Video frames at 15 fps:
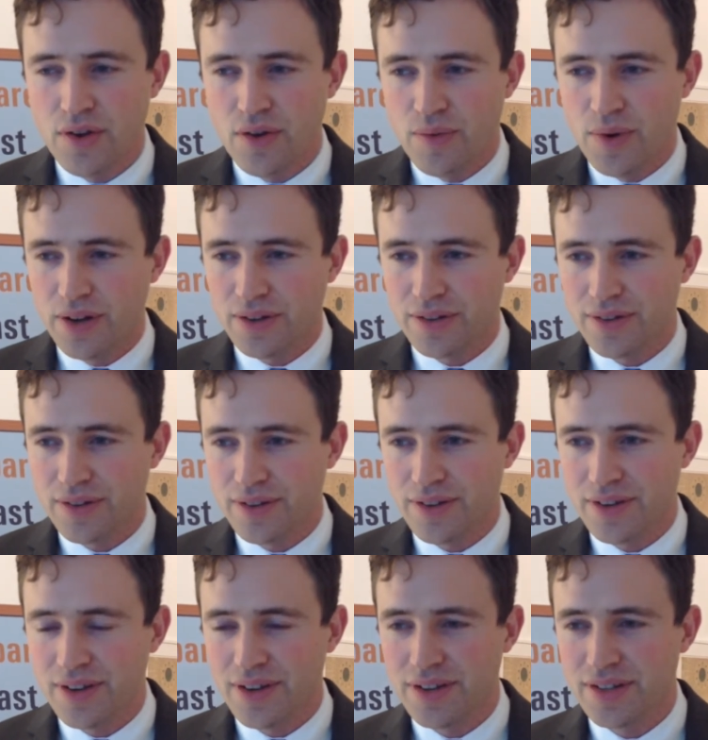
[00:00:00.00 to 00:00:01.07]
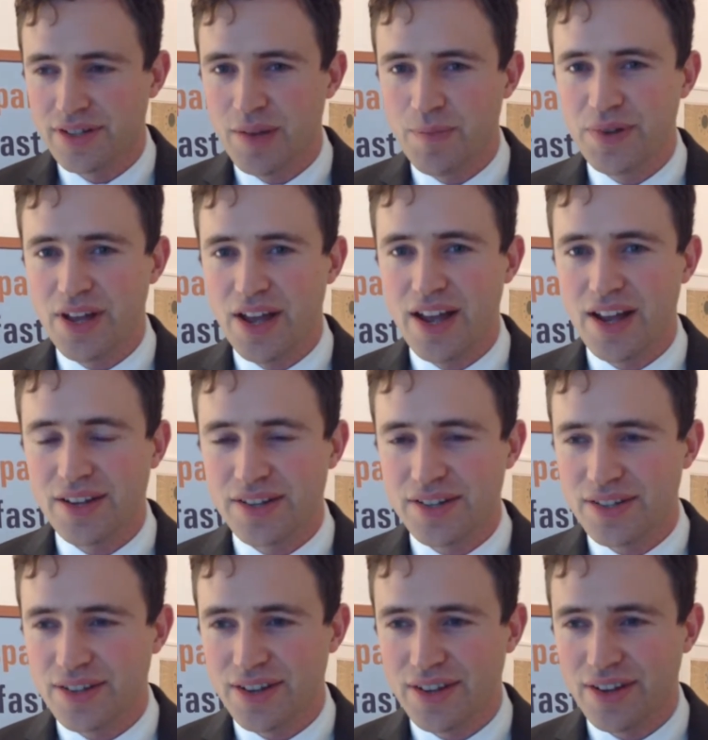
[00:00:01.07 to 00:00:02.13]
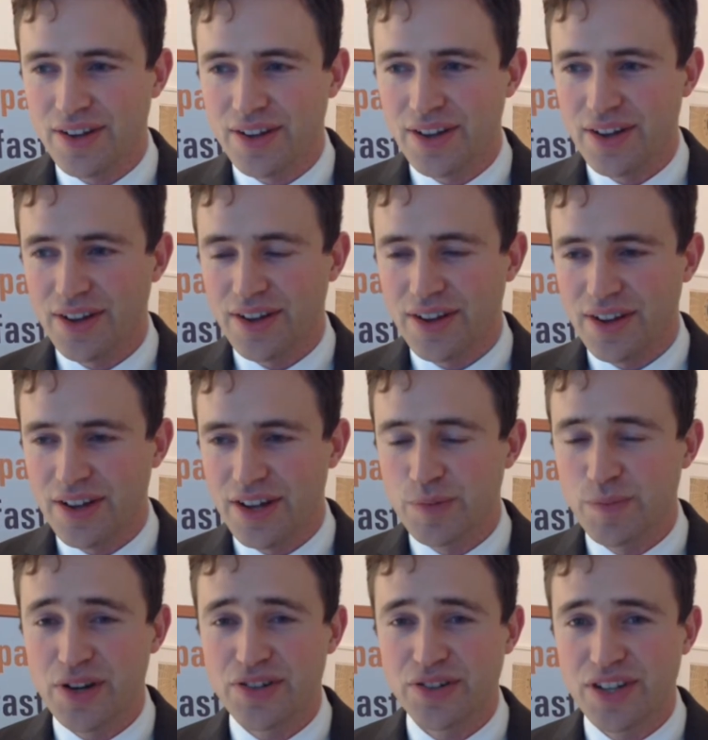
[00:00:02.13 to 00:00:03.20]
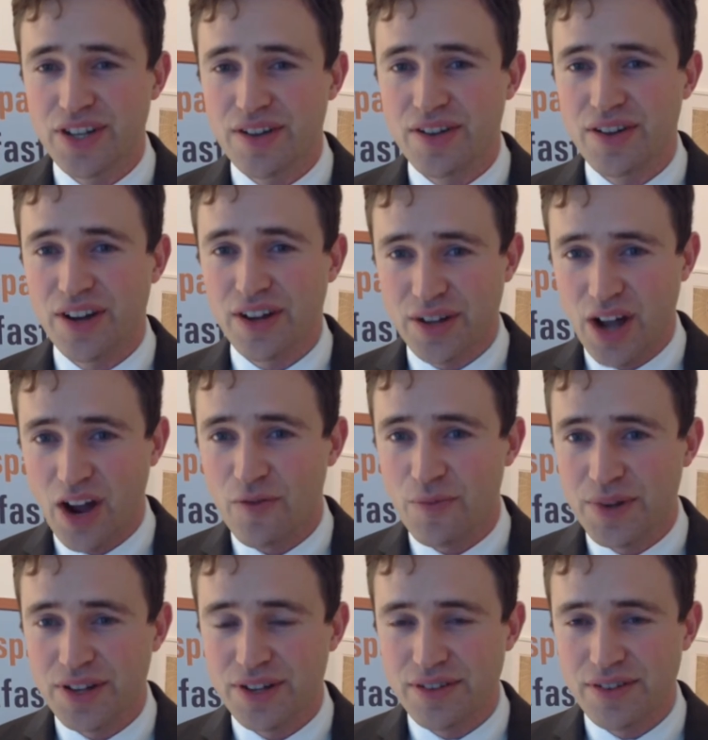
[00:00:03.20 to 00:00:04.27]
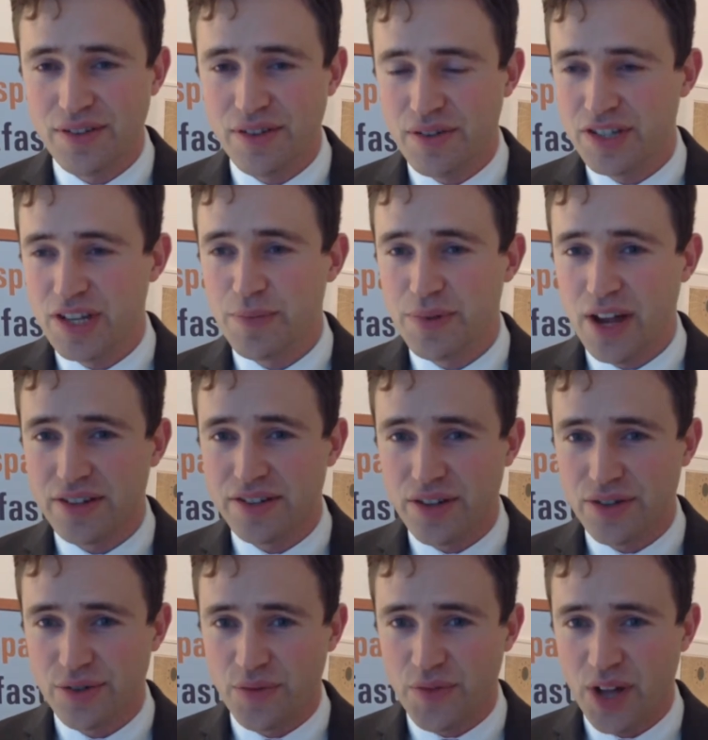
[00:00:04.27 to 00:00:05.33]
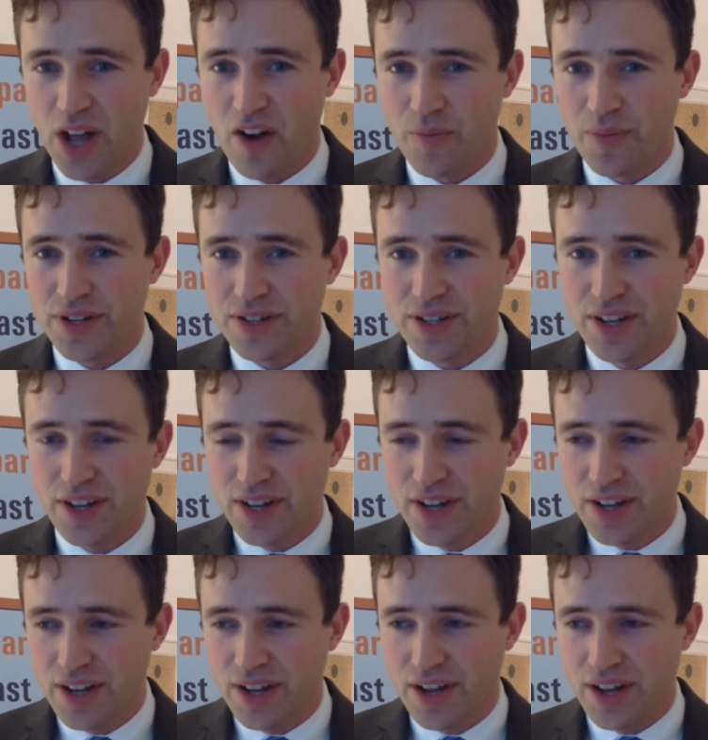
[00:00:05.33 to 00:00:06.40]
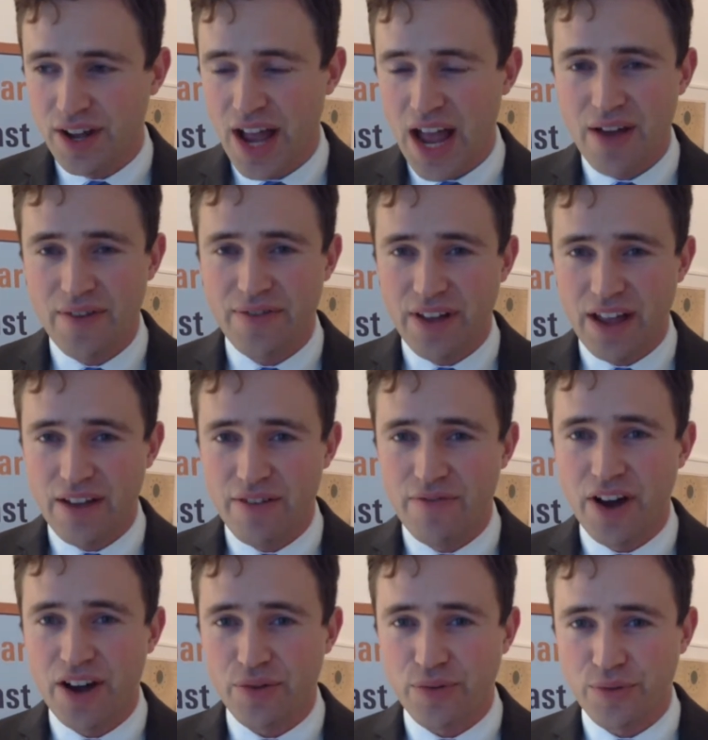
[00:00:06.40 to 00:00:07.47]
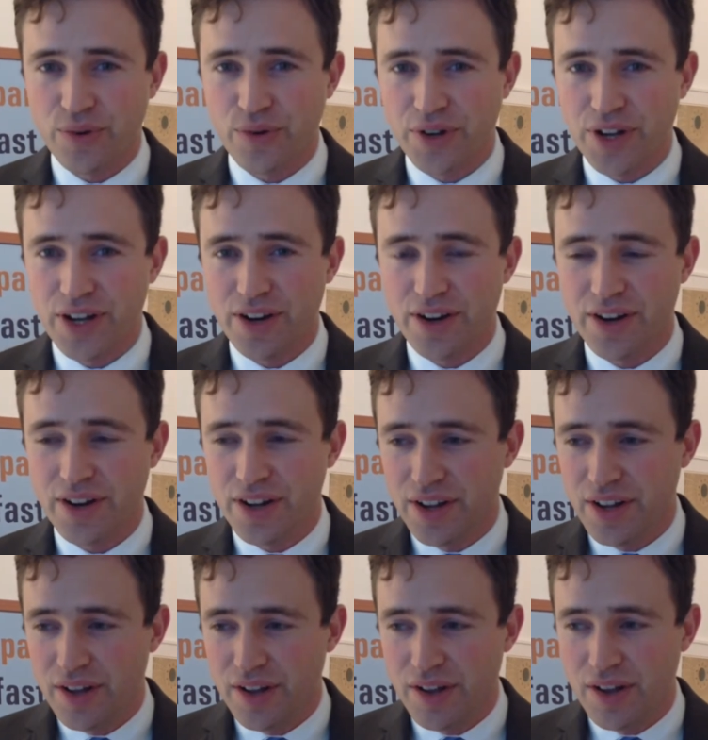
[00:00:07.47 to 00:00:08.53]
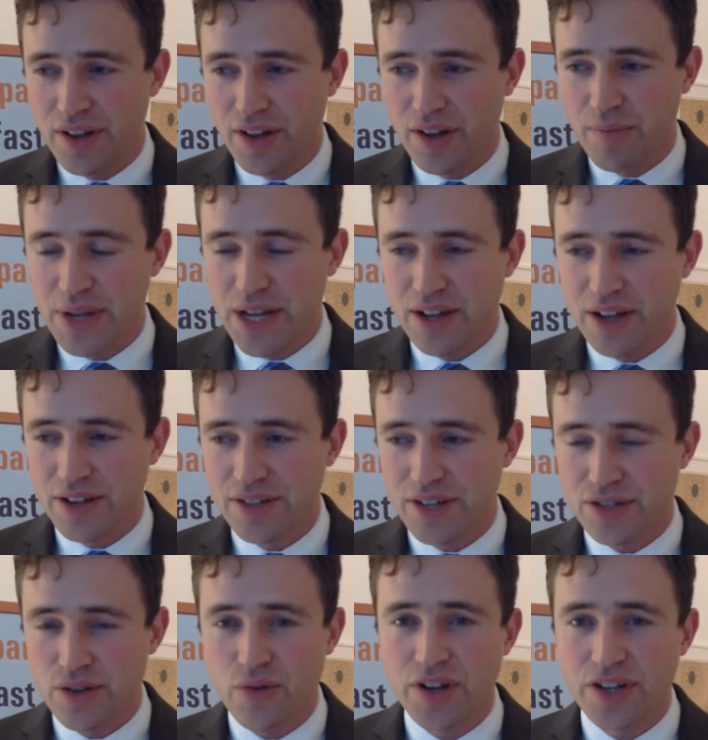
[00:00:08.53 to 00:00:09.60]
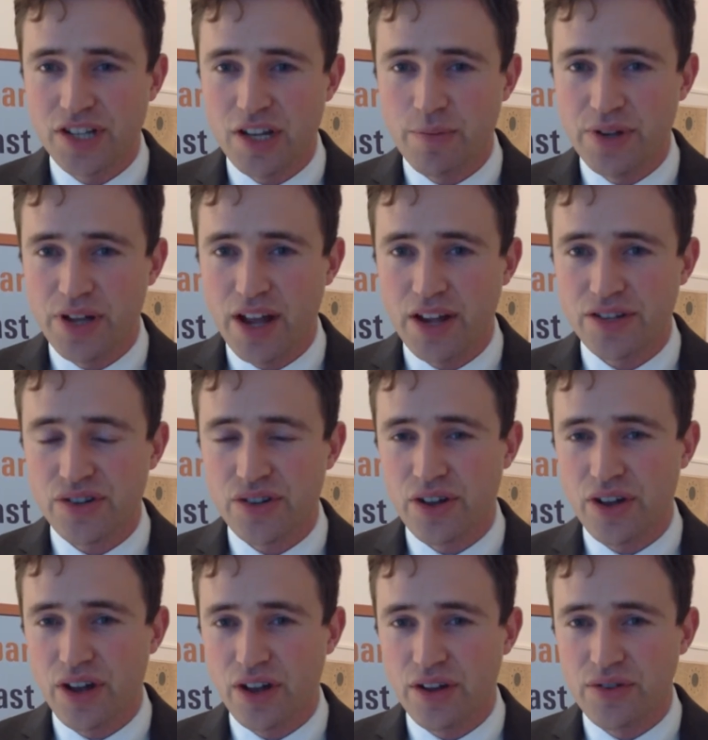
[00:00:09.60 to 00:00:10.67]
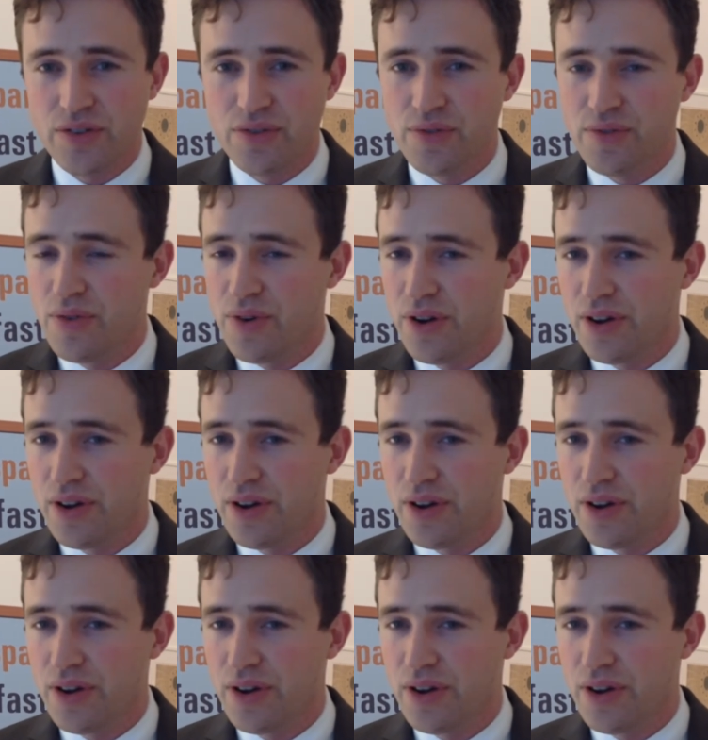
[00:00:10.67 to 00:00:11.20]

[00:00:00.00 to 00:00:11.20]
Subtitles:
Well, CPAs, especially government CPAs that serve the government, have a vital role here because it's only CPAs who